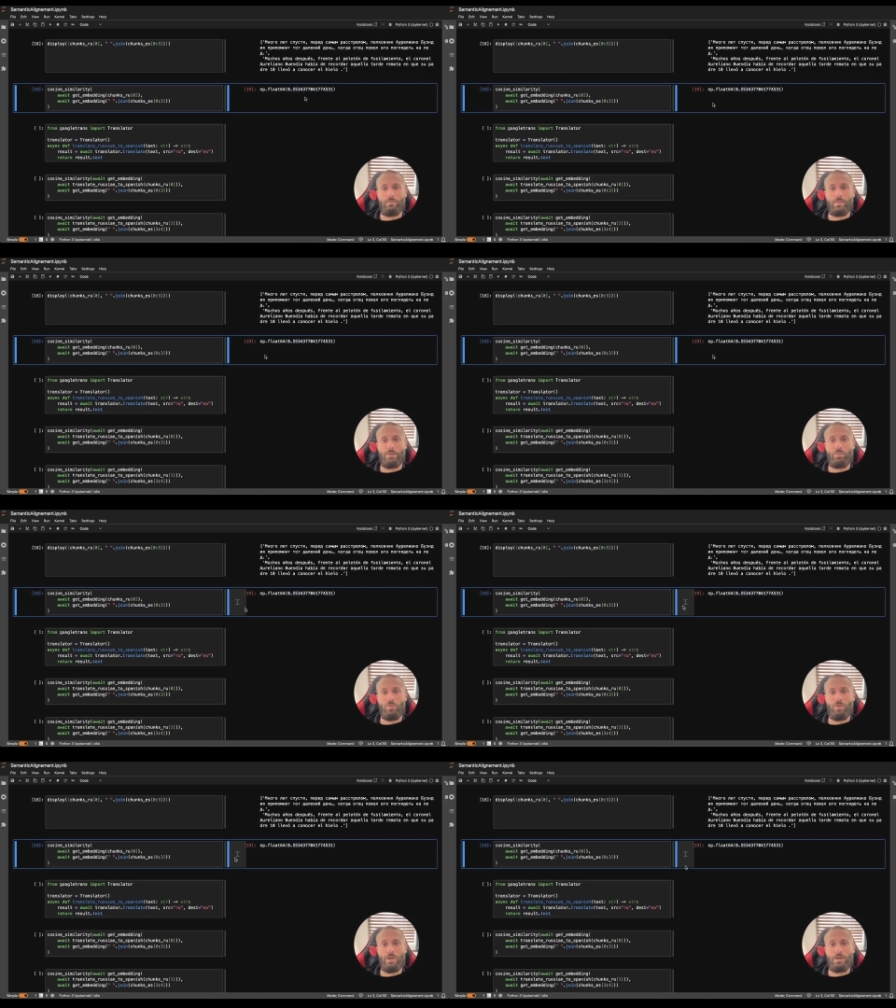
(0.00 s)
The
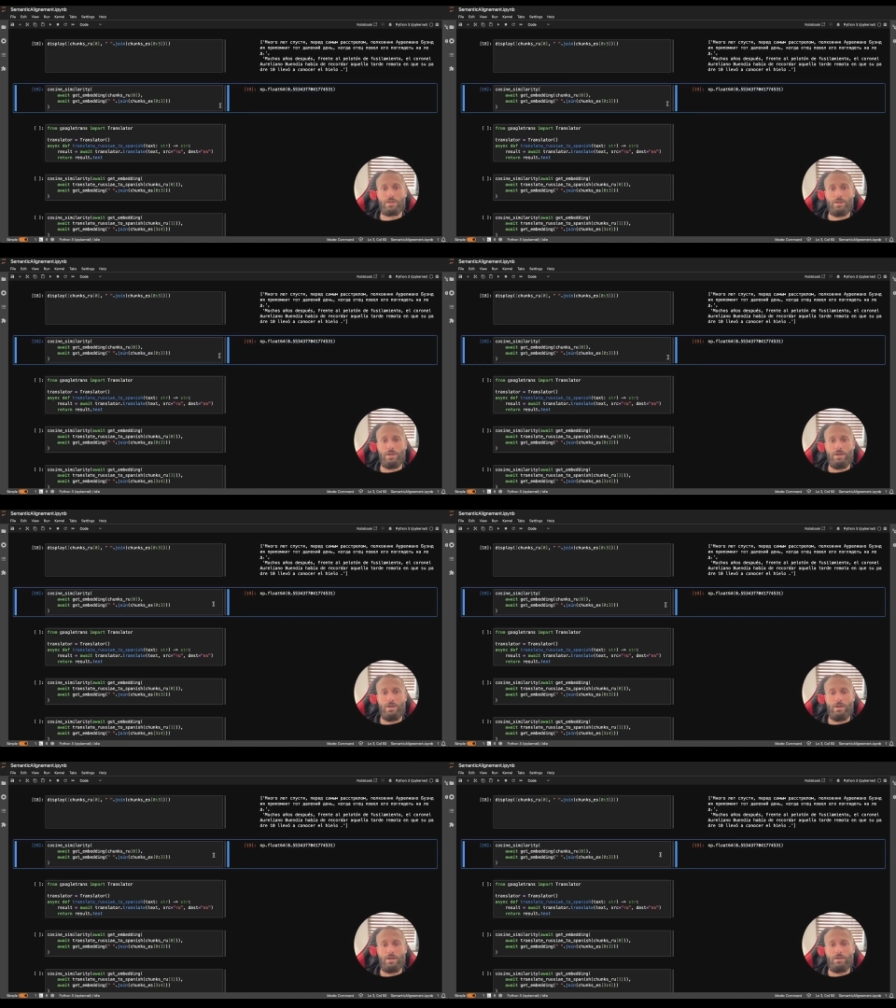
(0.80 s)
problem is
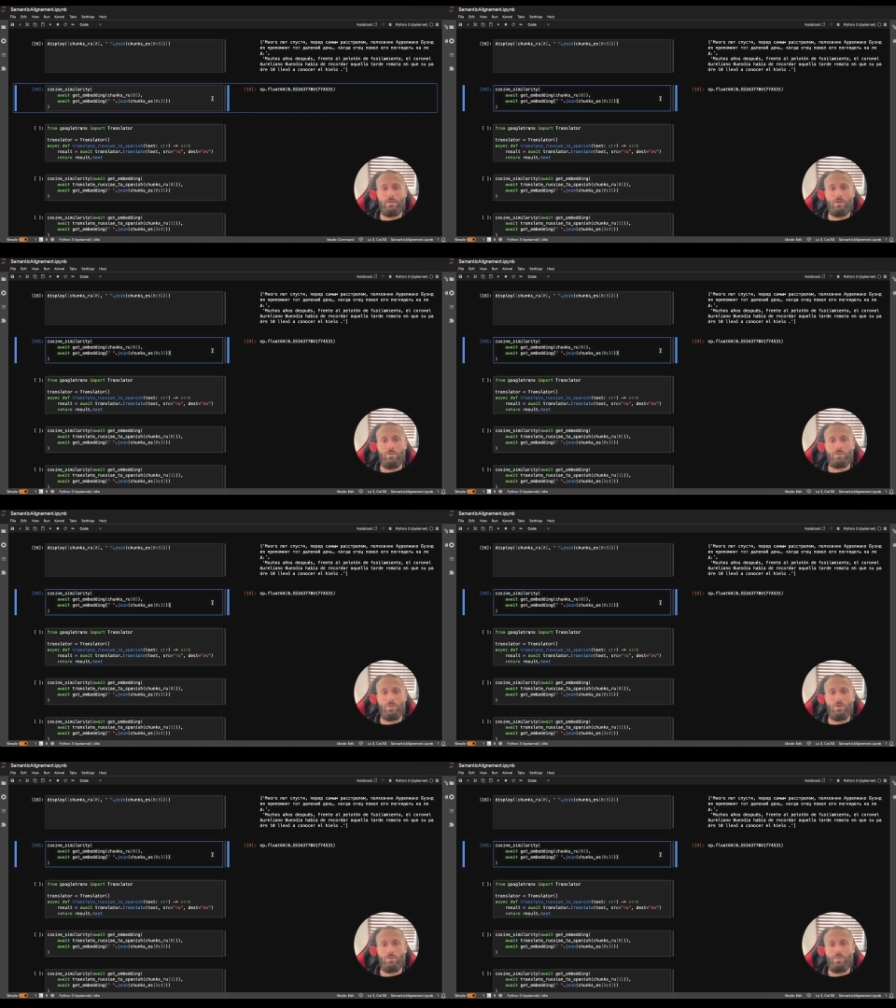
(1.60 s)
that even though the
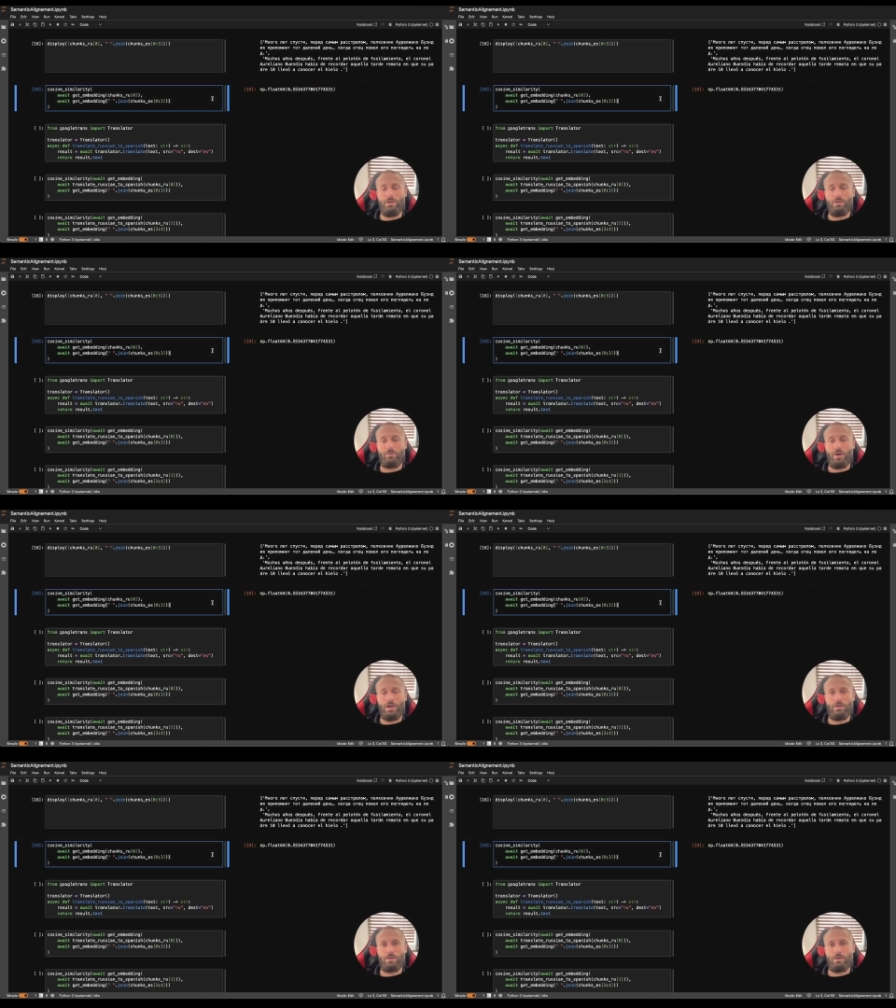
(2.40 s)
model being
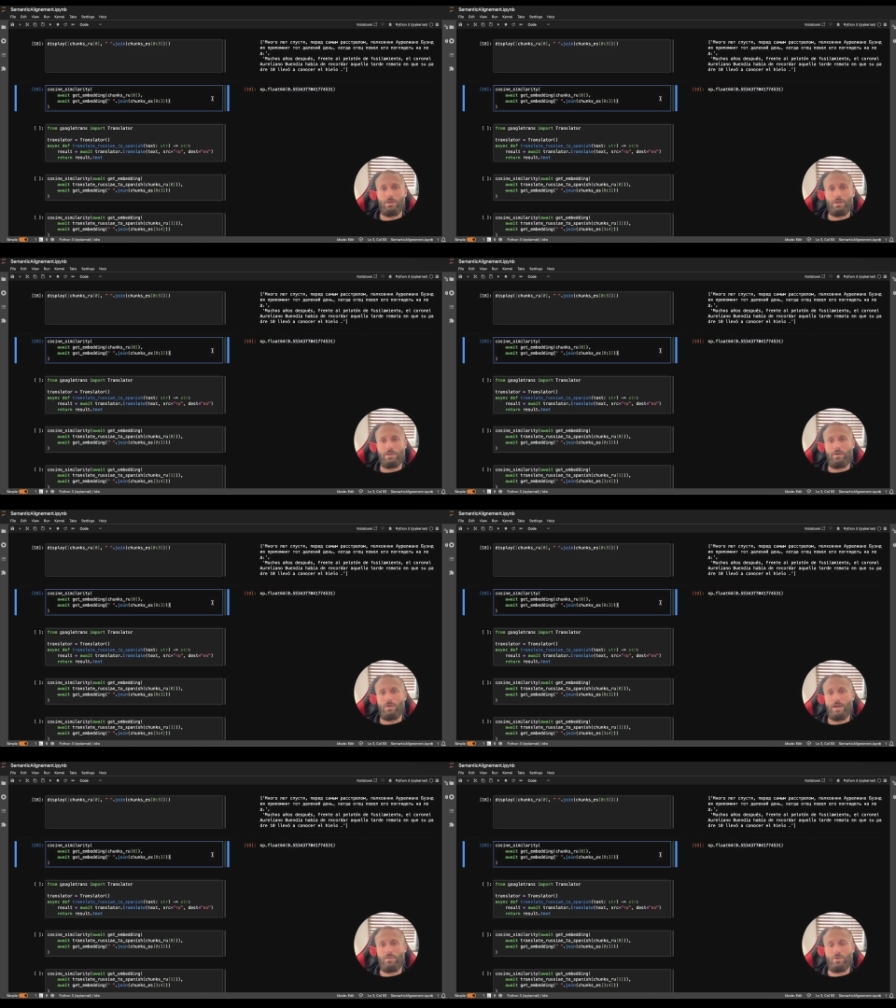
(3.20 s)
trained in several
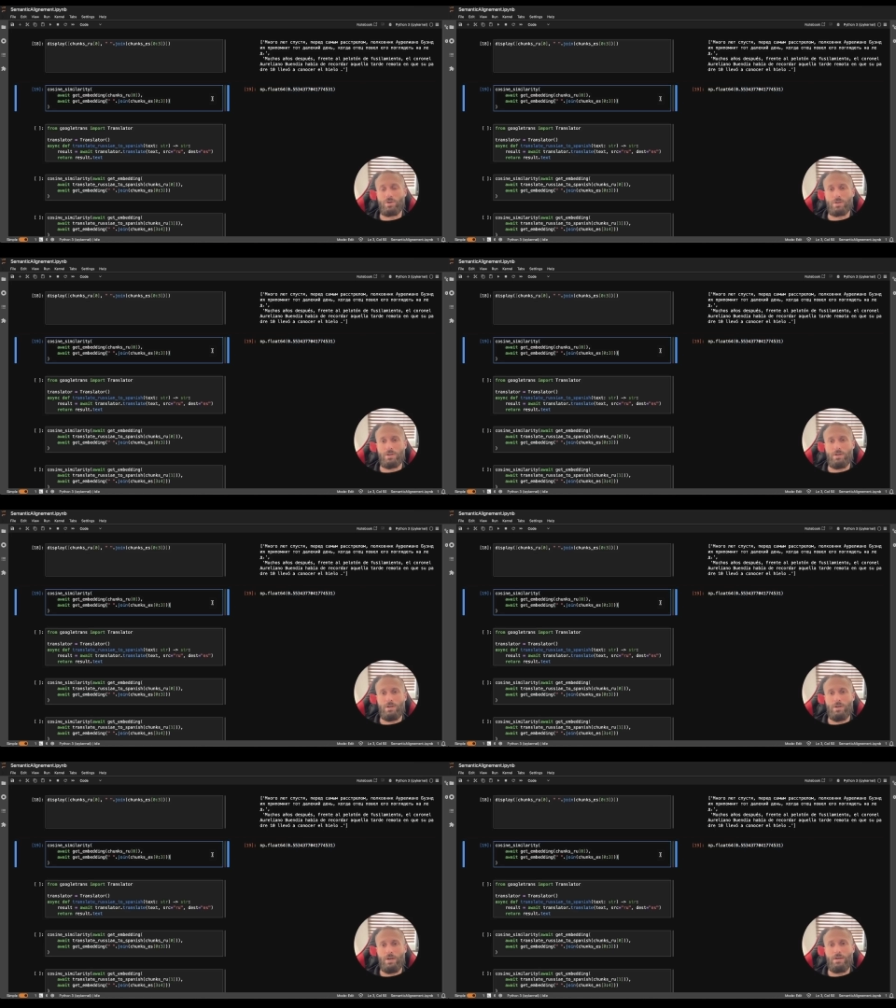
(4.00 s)
languages,
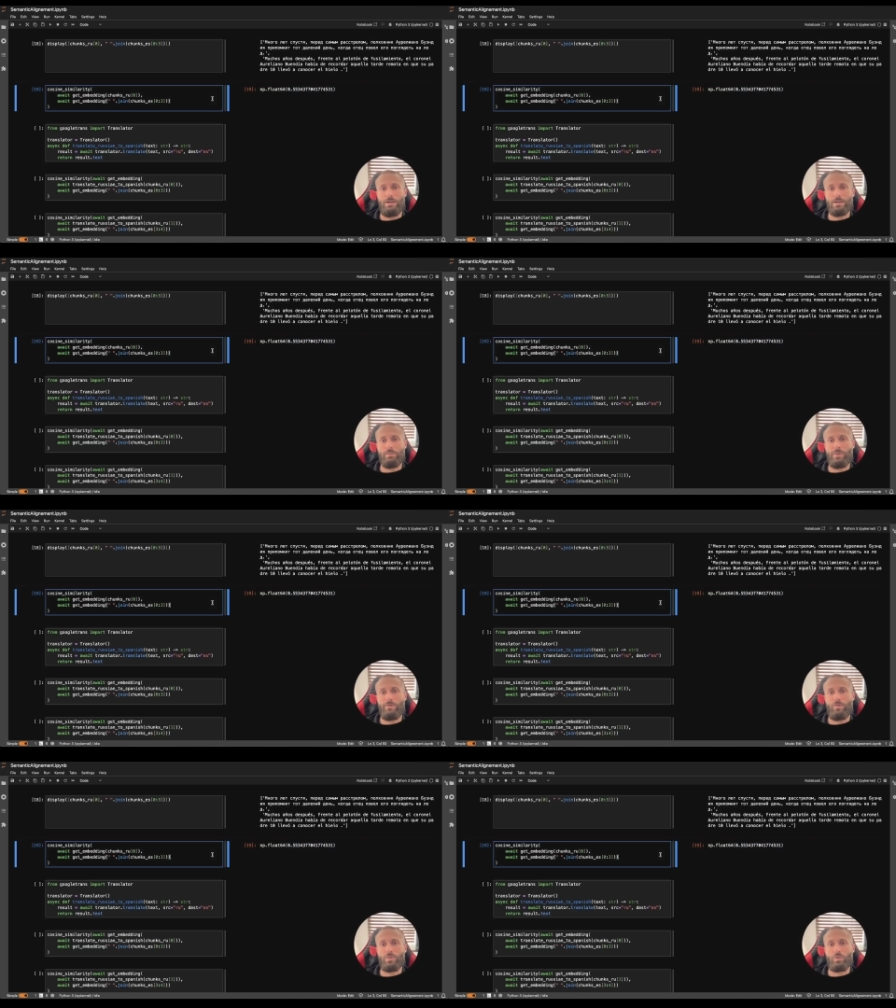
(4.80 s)
it doesn't
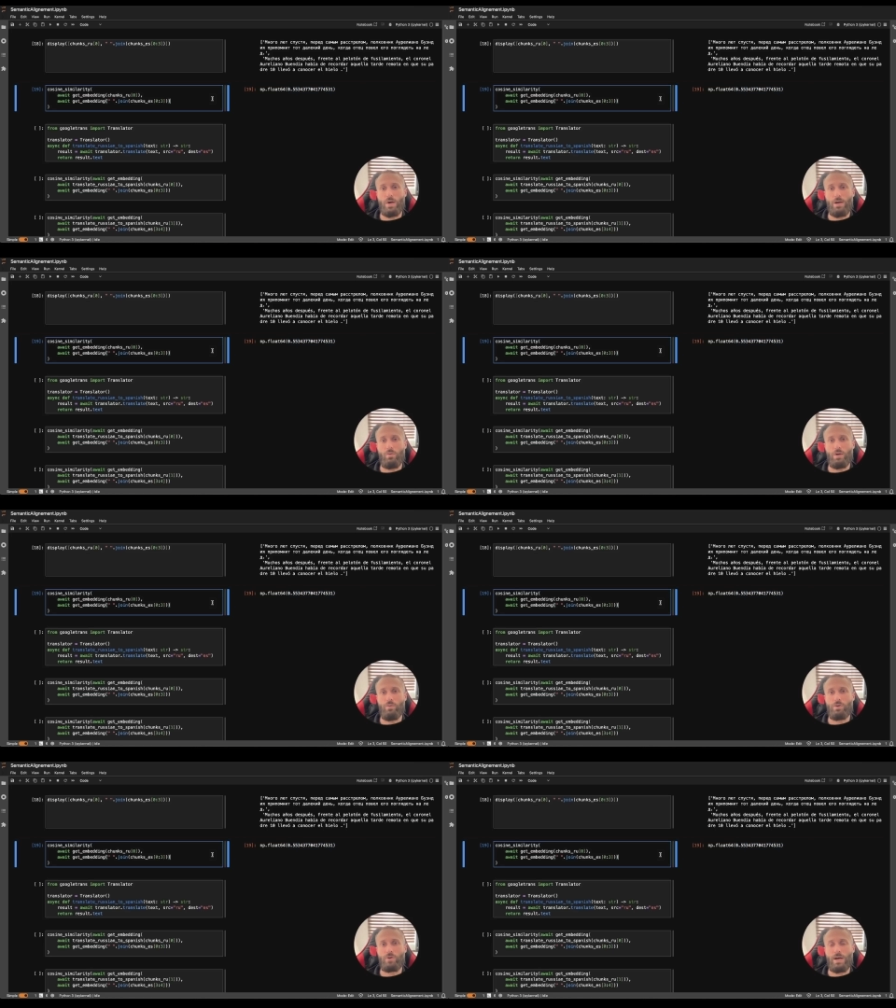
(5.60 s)
perform well when
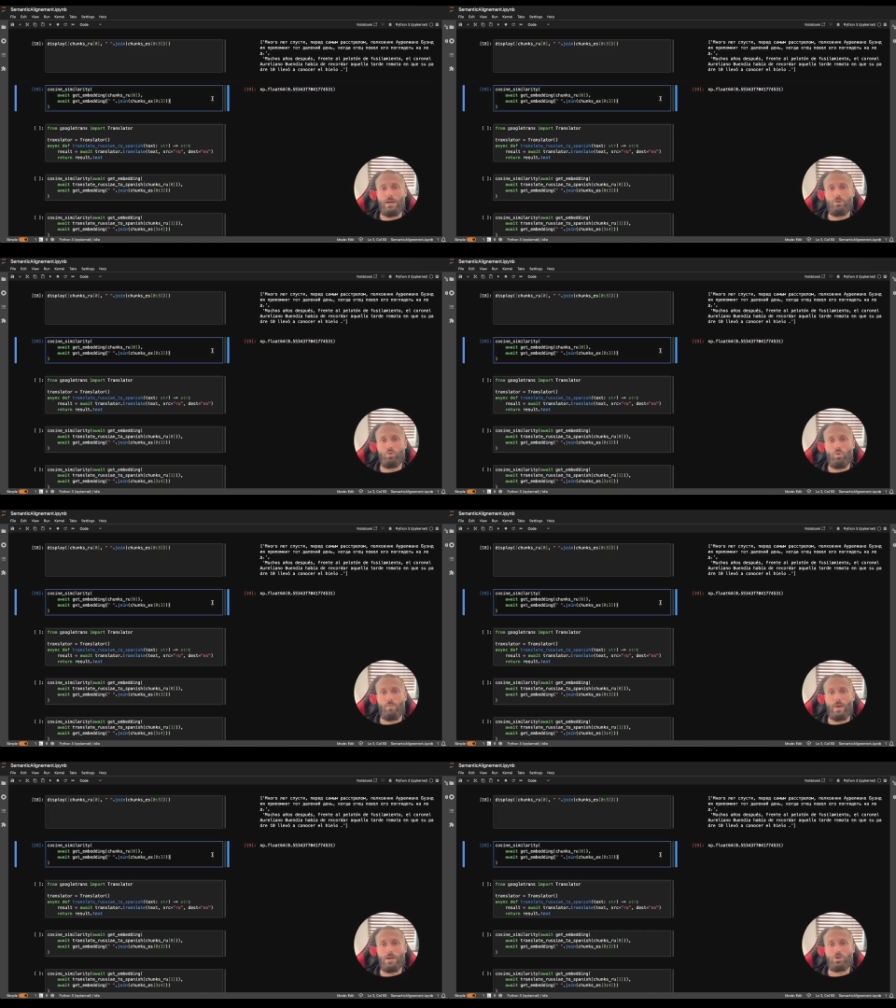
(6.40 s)
we try to
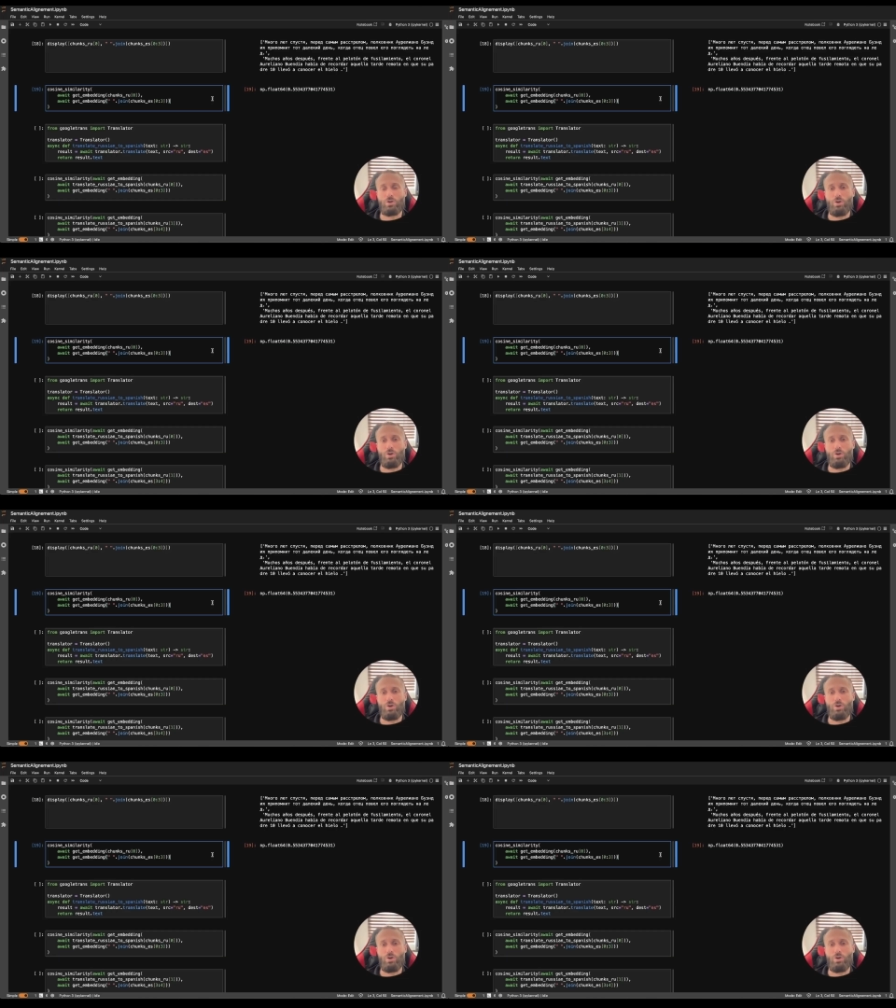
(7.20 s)
match